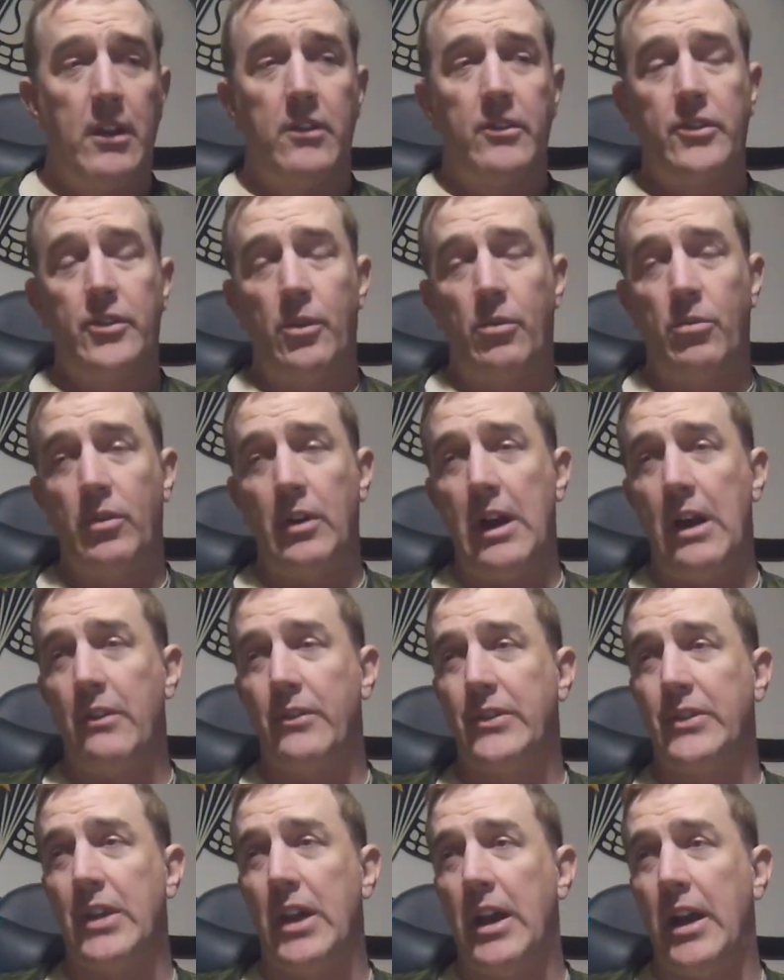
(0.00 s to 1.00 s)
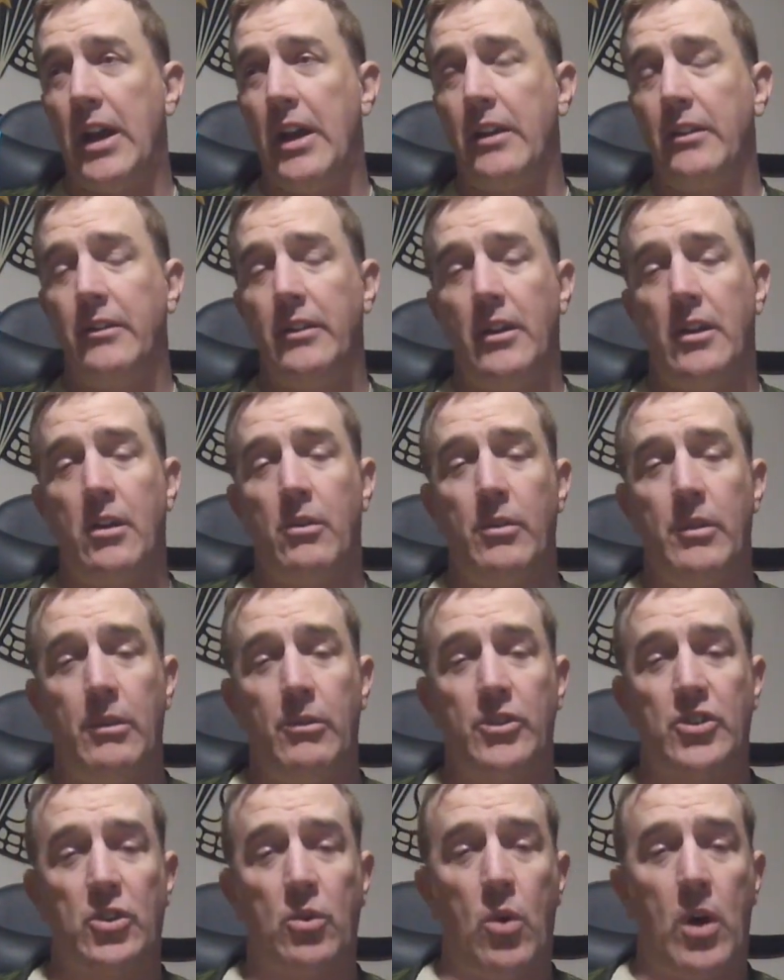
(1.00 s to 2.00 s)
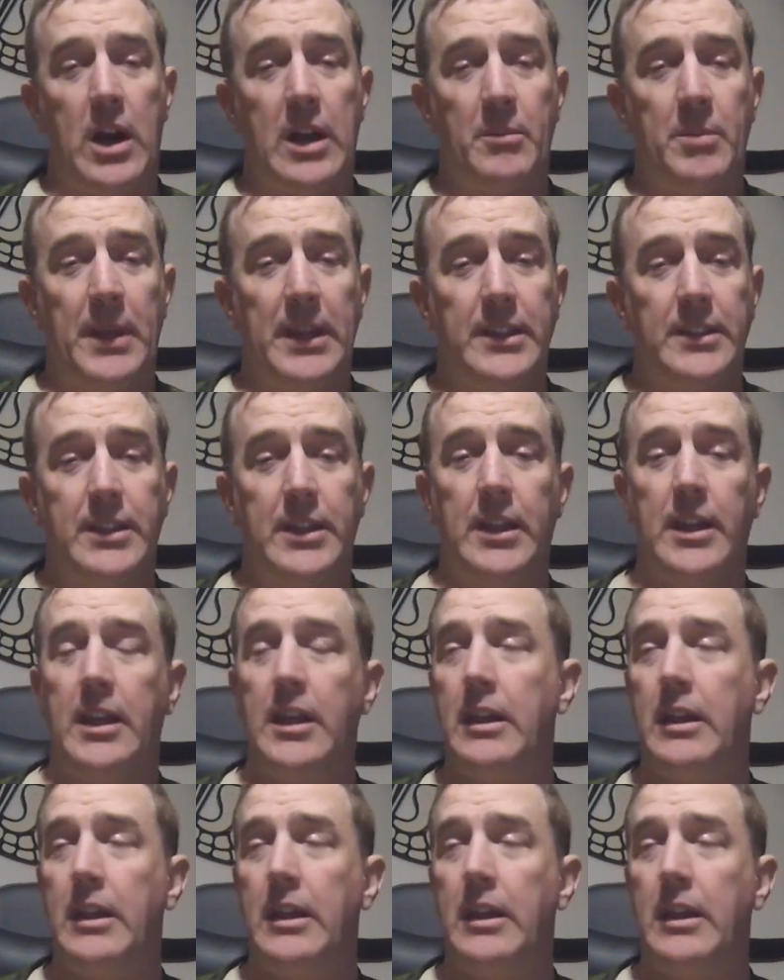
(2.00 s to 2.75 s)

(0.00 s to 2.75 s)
So we're outside, you know, it was squad PT.